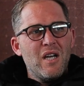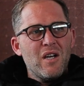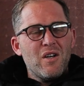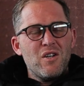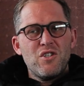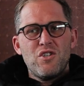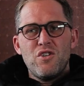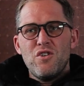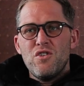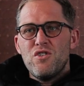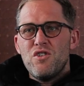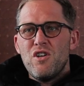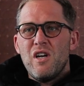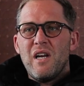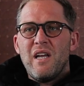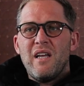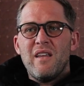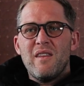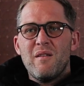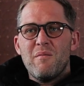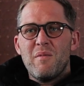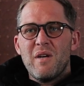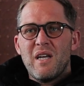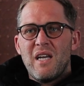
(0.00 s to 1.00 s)
Because
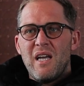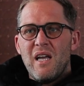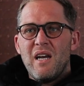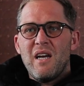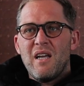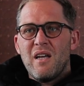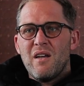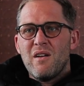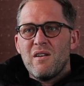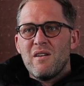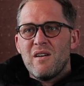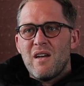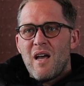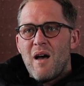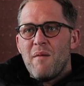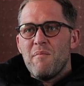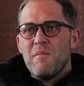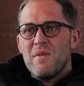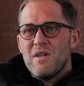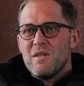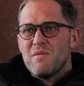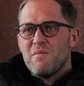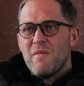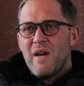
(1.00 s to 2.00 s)
usually in the beginning,
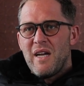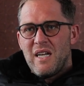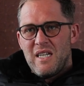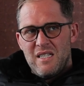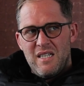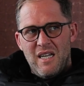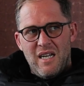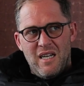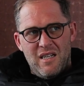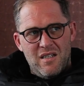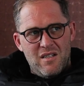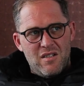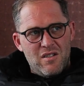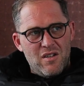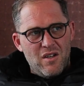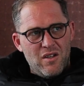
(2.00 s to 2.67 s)
numbers make sense.